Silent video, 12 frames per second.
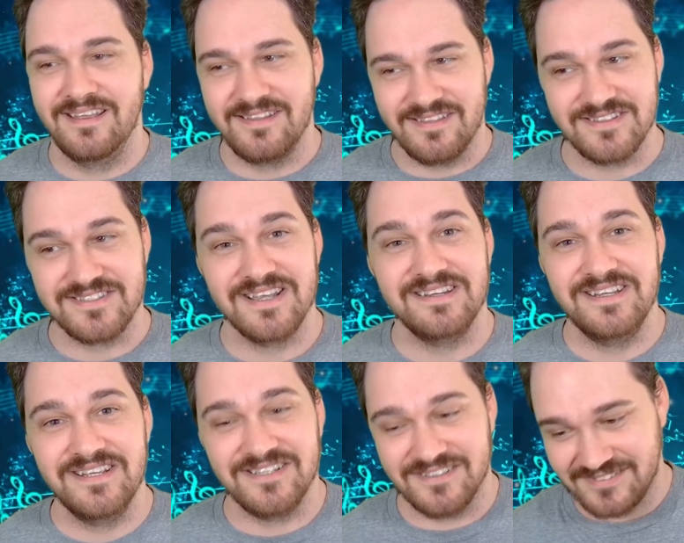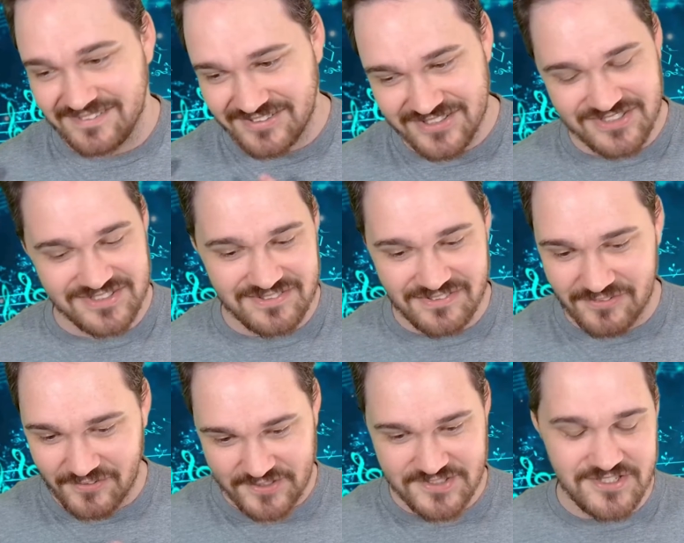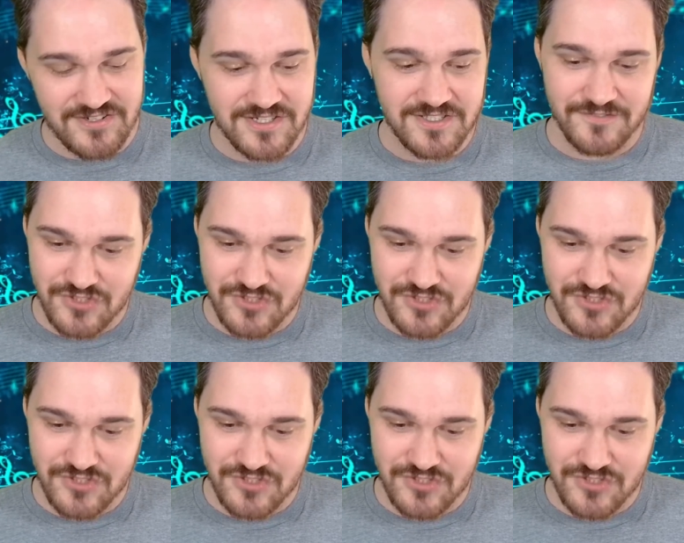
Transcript: This idea, just a series